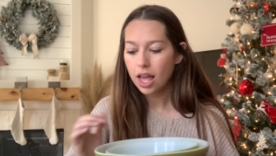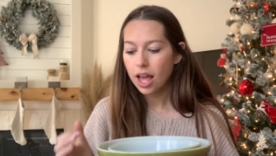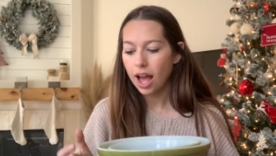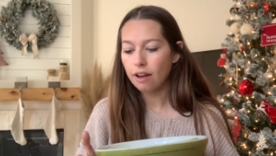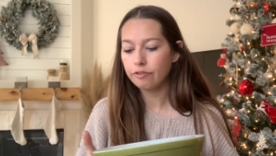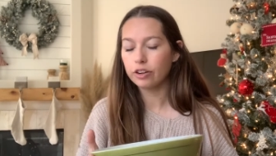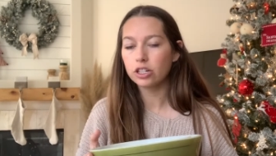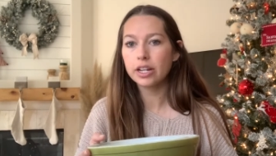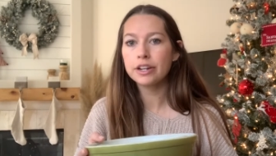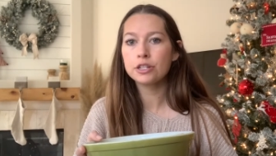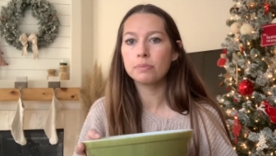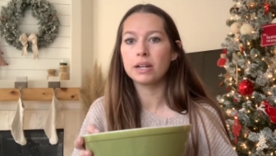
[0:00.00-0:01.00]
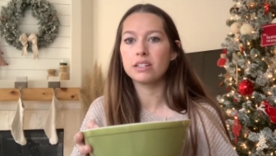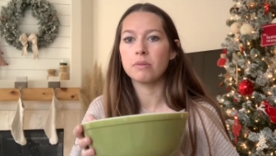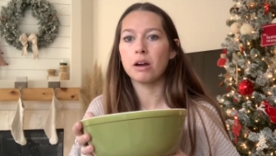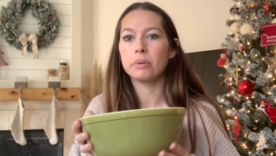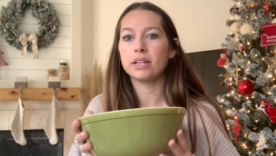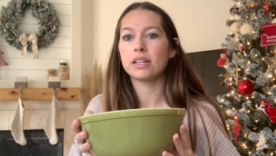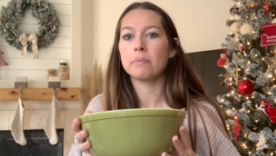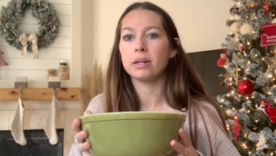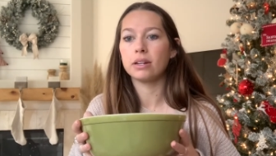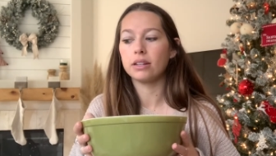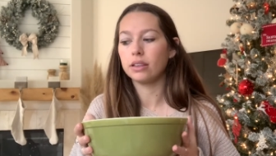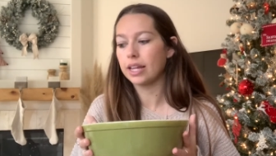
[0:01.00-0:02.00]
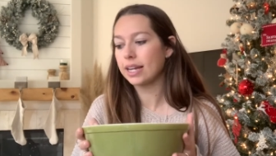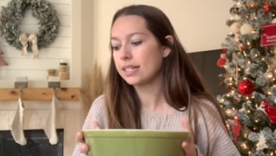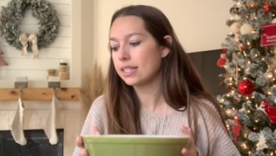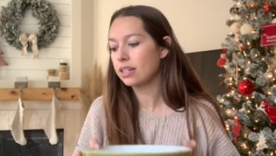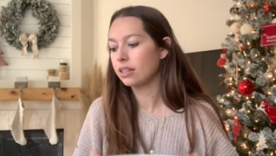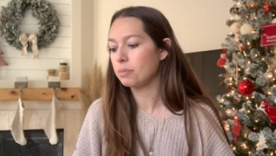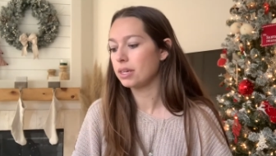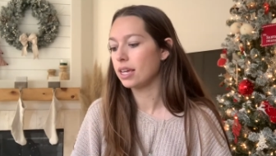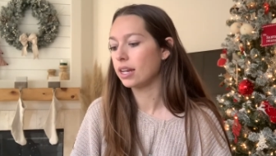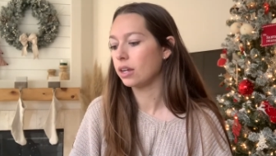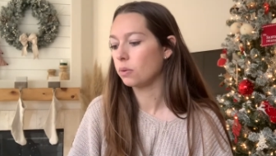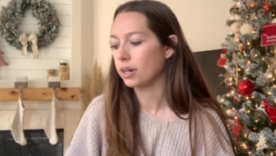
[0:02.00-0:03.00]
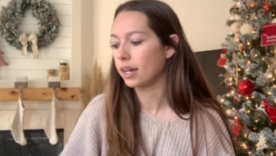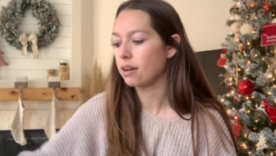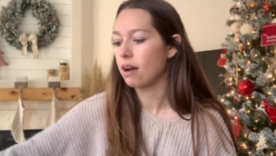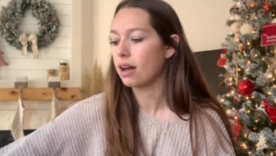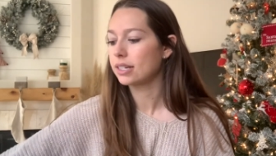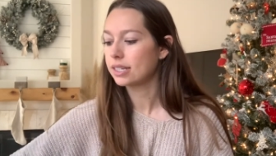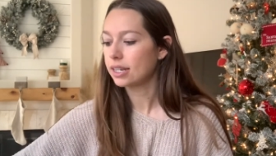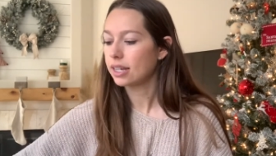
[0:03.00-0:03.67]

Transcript: At first I just picked them out because I've been, like I said in the beginning when I got